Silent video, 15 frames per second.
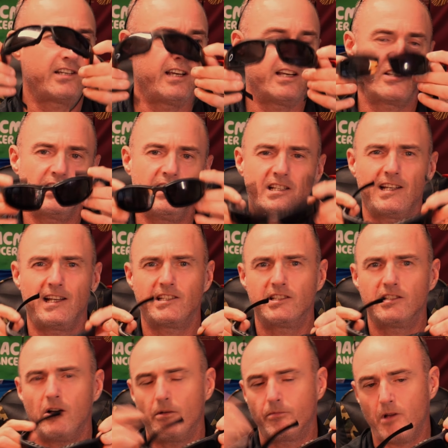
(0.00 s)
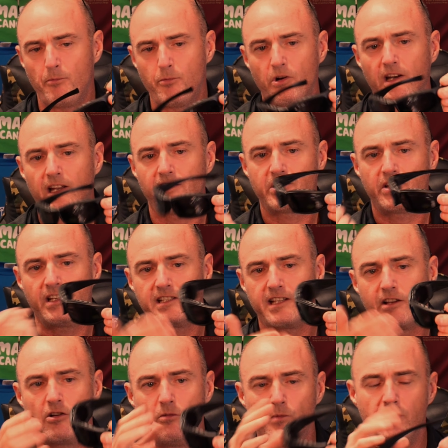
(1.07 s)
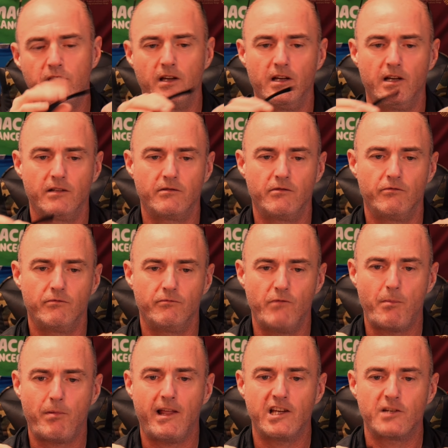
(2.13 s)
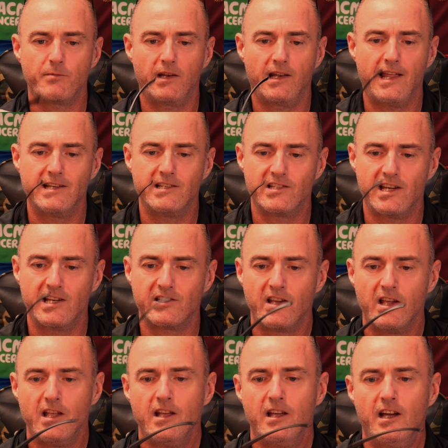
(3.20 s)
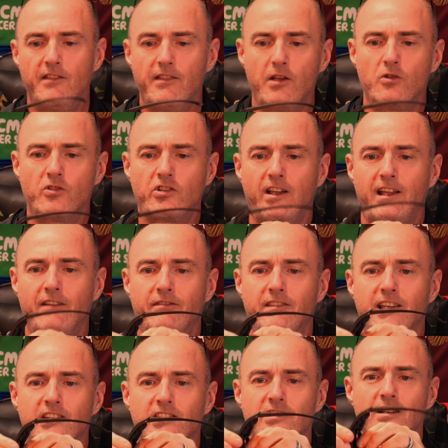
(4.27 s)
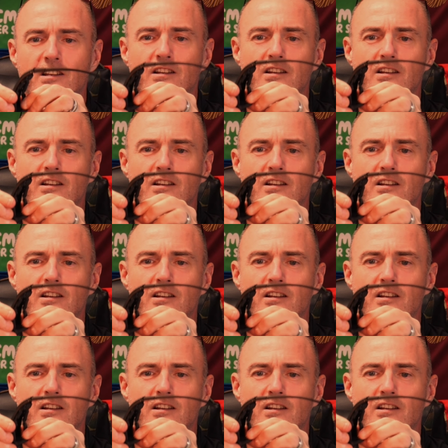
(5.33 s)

here. So these glasses, I'll put a link to these. They come with replacement lenses, and they also have this